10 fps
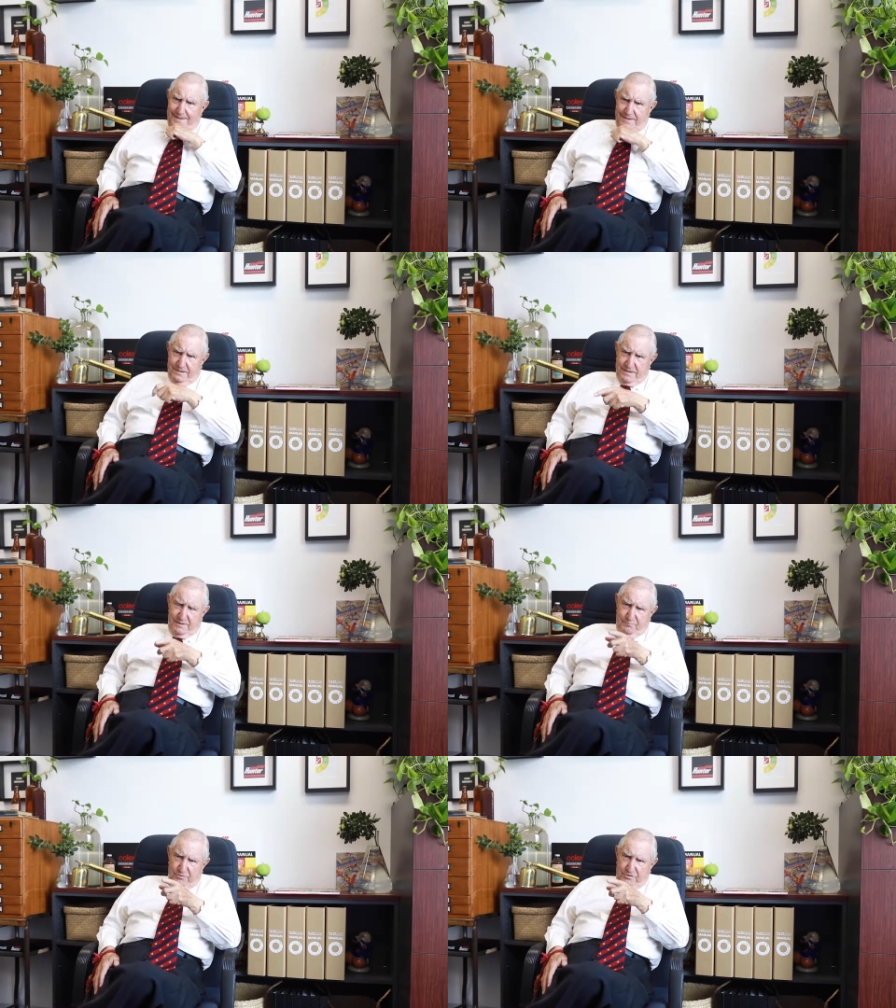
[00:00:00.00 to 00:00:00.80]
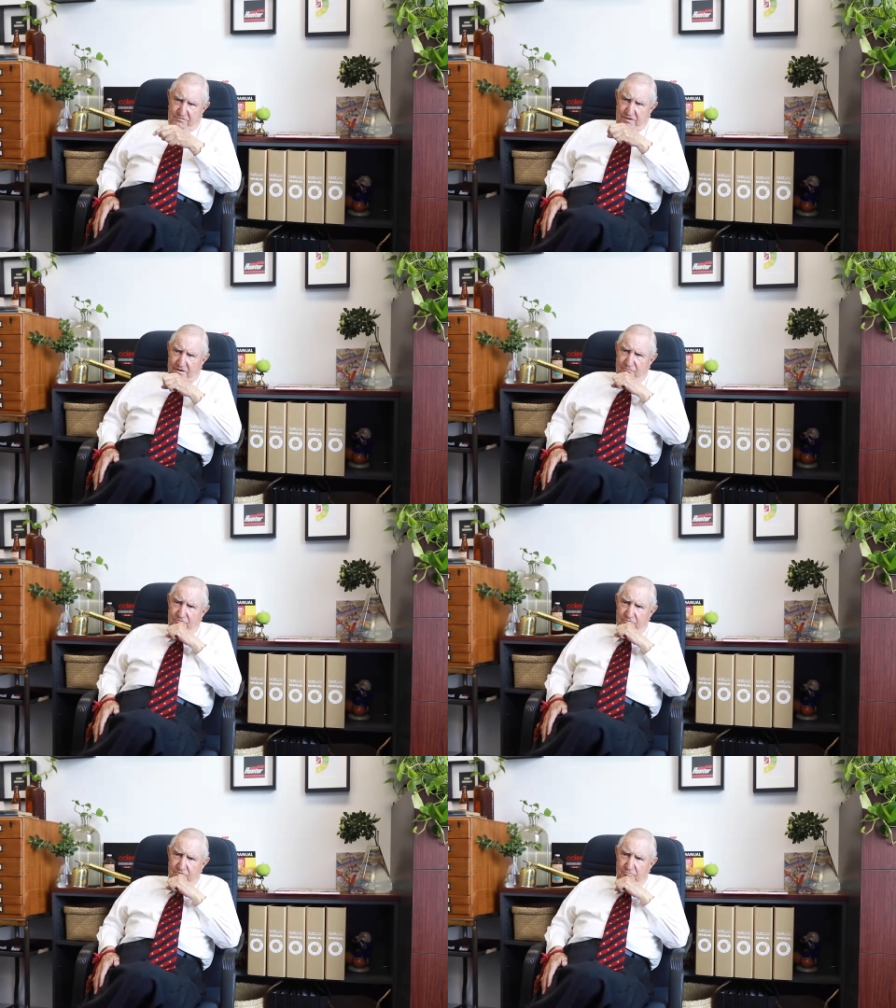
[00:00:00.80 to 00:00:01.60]
And Dad put his head
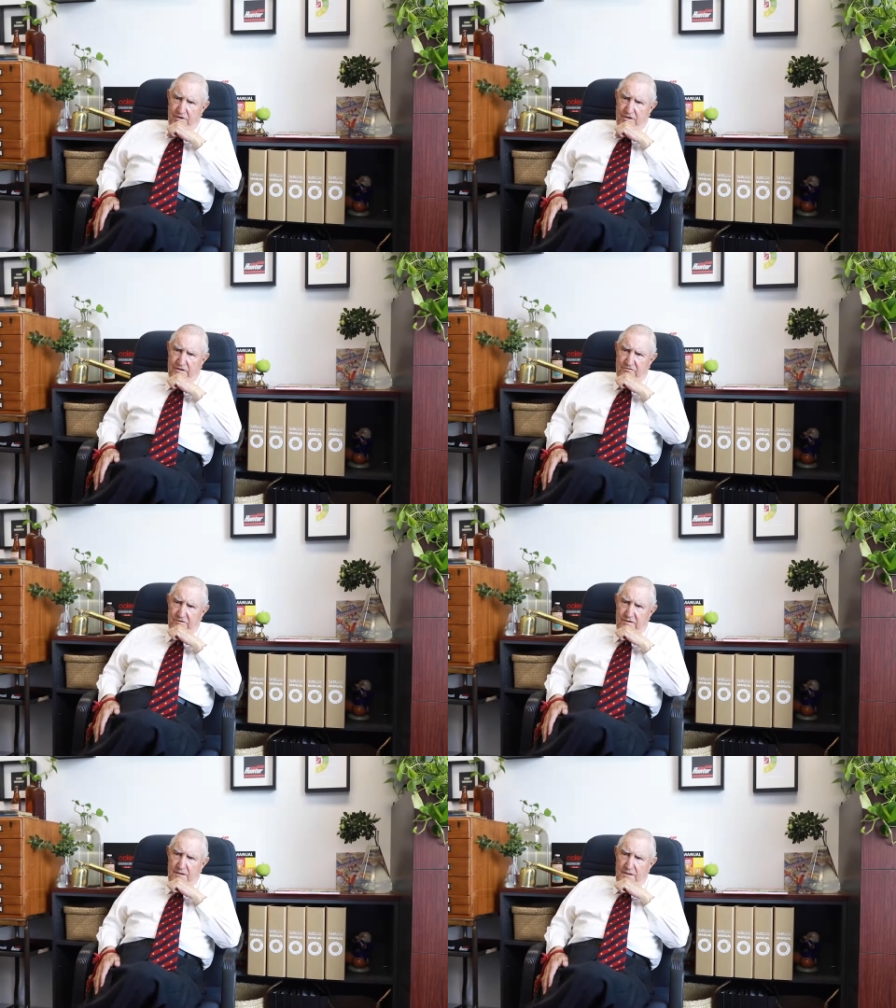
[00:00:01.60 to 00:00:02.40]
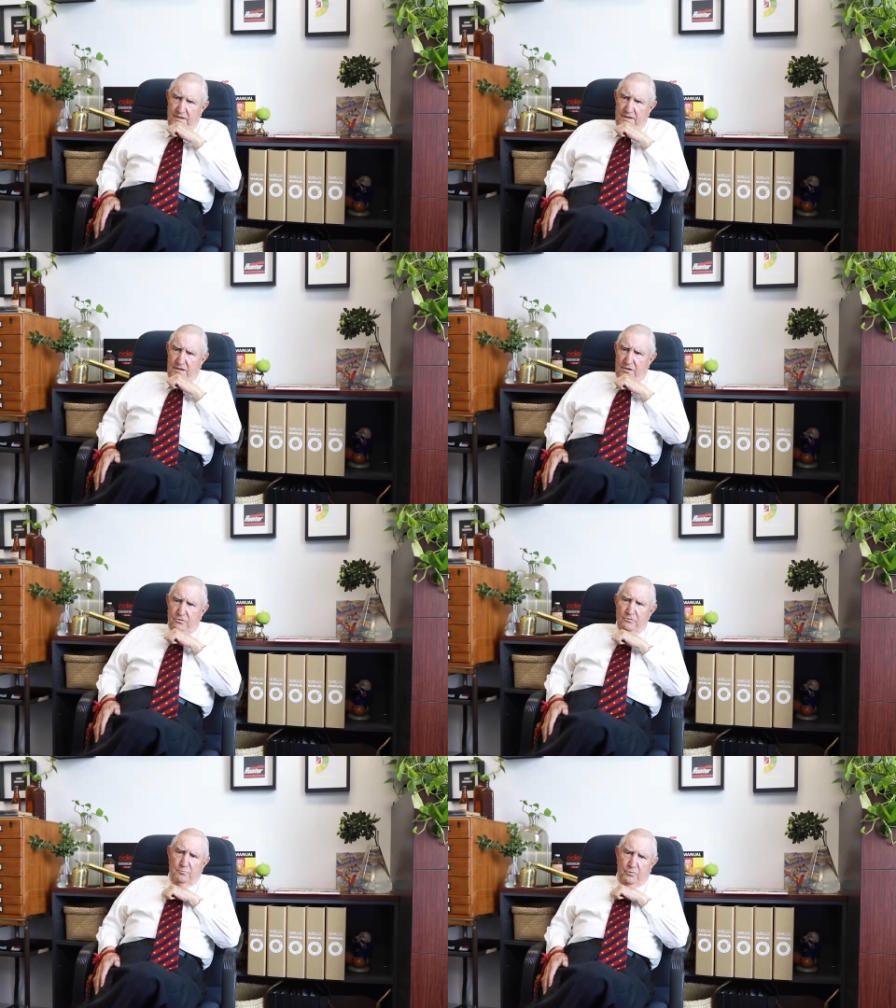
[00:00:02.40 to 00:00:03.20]
through the ring and he said,
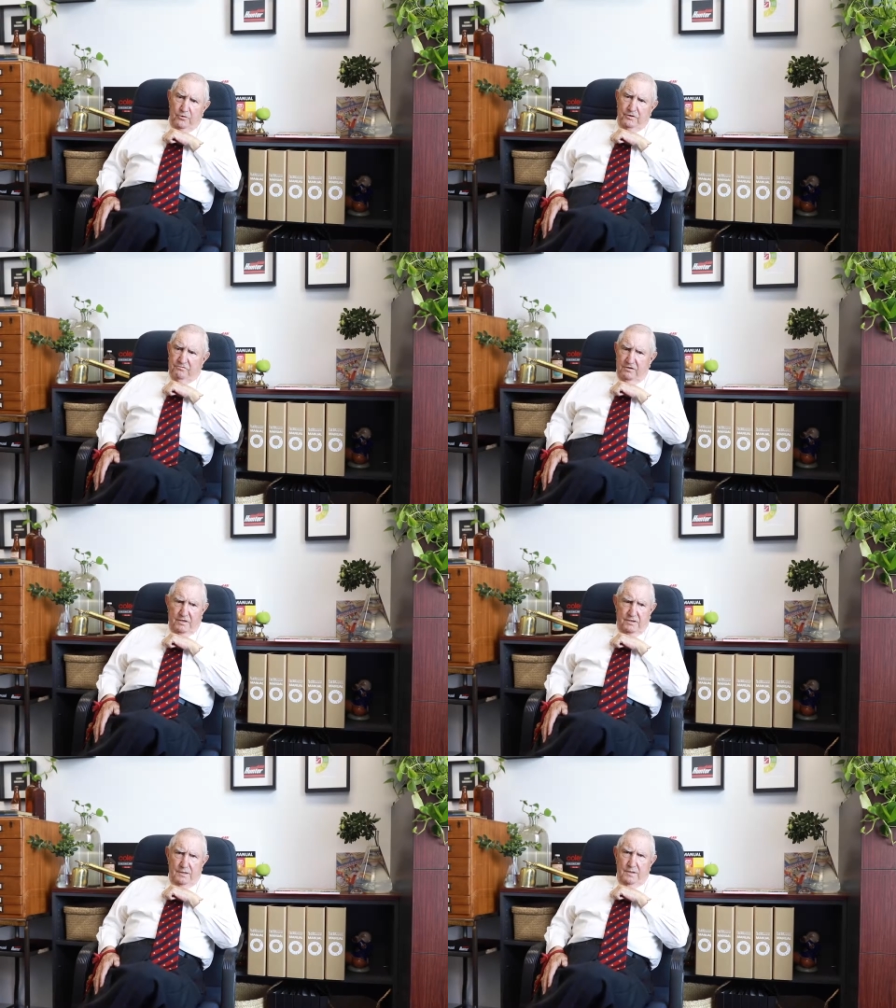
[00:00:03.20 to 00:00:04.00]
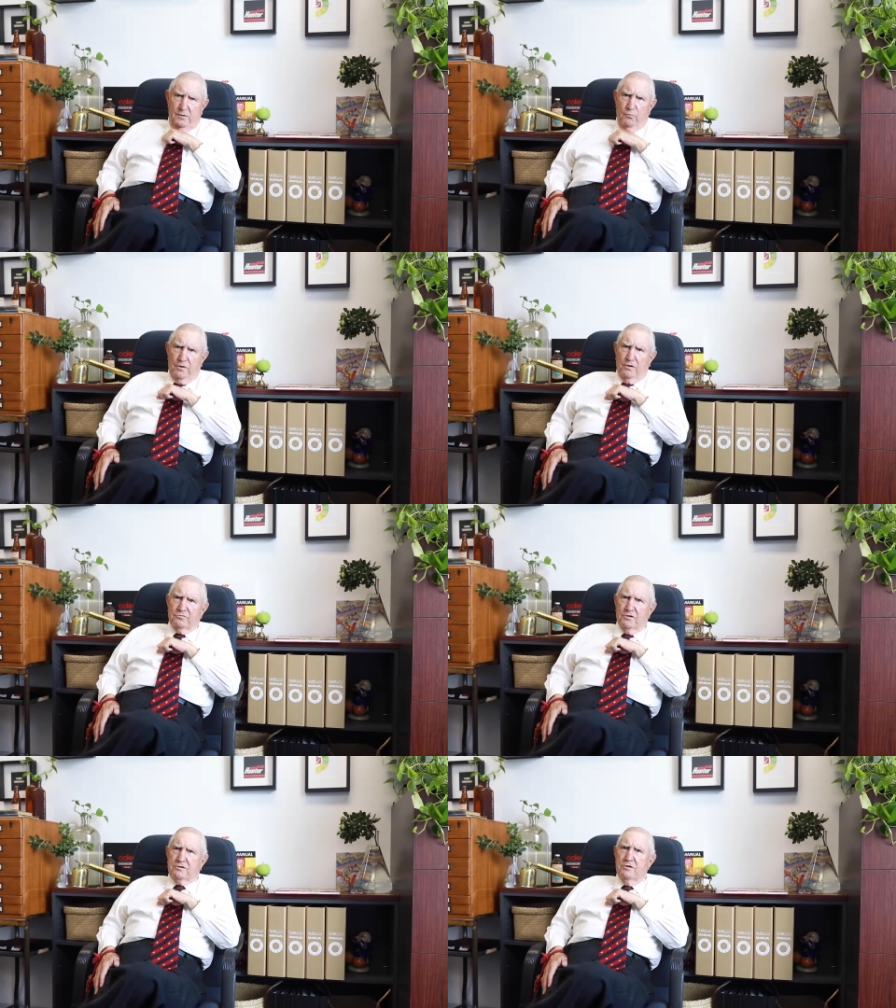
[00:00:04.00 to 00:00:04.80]
good boy, he said, we got
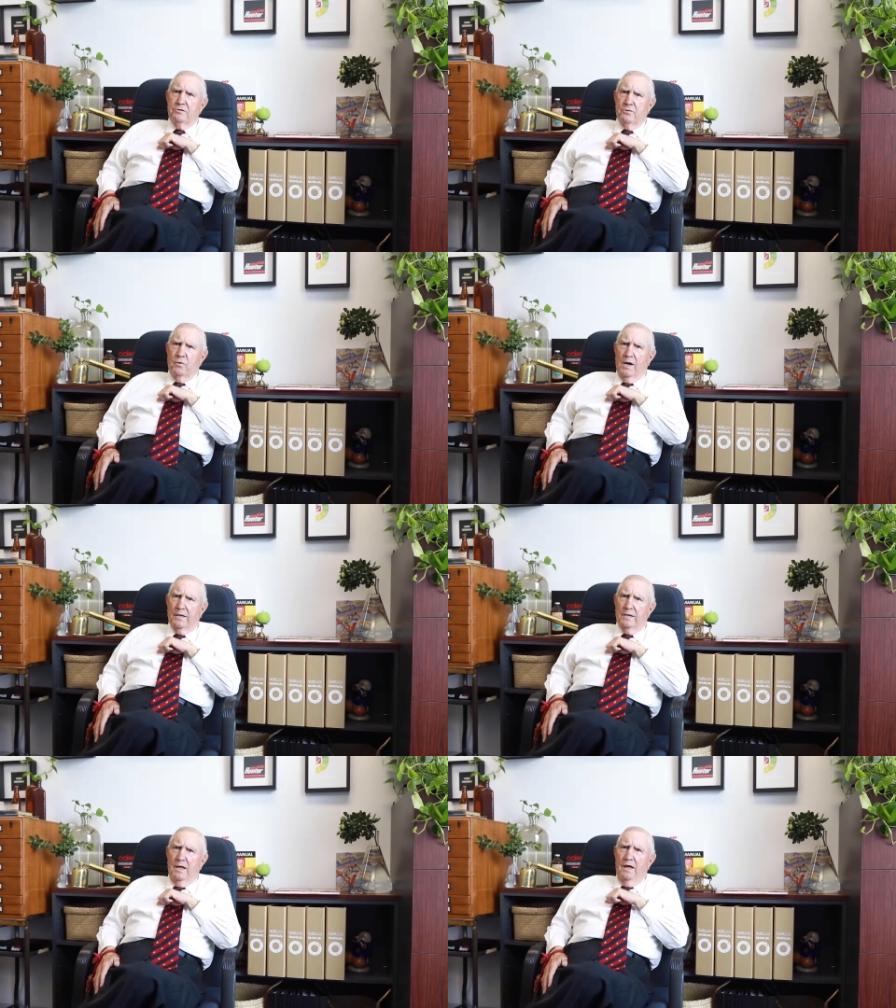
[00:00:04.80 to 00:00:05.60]
the two to one.